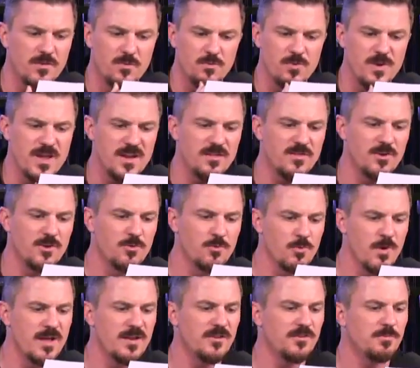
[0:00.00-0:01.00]
created the
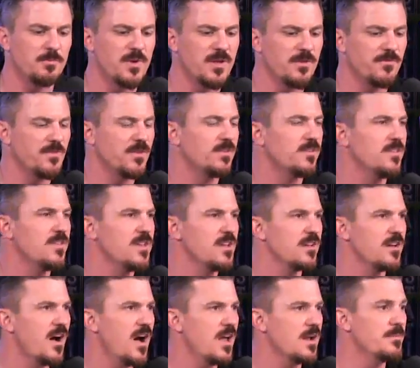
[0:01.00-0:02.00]
greatest benefit to the
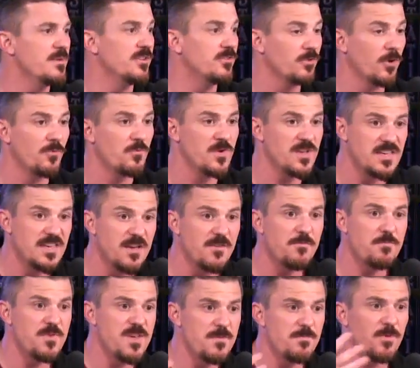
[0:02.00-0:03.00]
economy. So if we
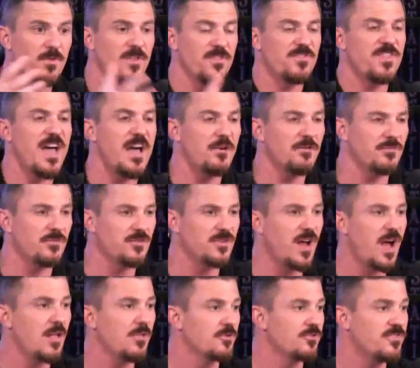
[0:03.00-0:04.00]
give people
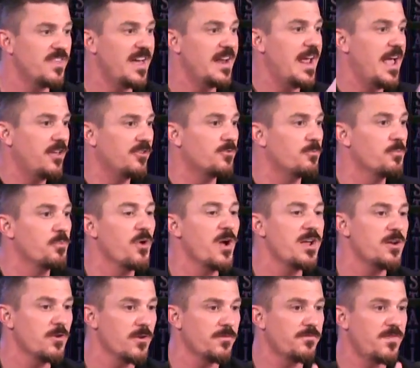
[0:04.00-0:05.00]
$1,000, that has
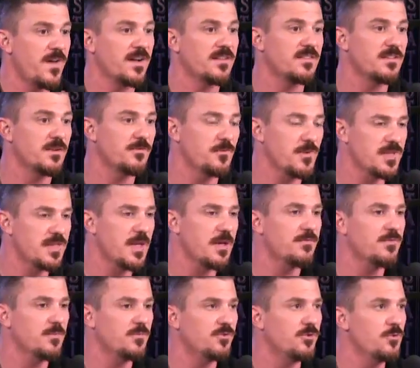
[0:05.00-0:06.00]
greater effect than if we
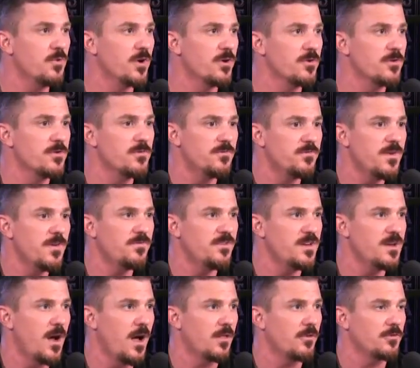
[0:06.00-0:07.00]
gave them
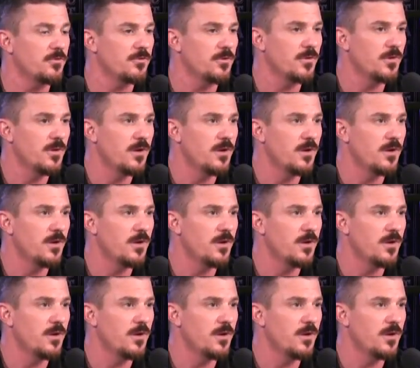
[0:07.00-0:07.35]
$250.